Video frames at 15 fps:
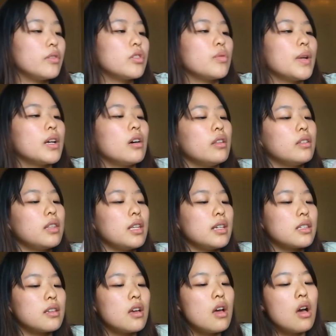So I got
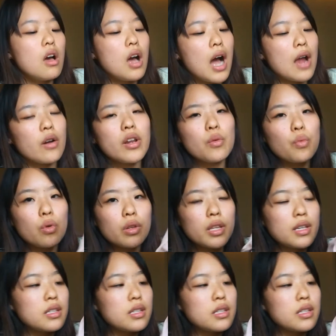these. I already wore this.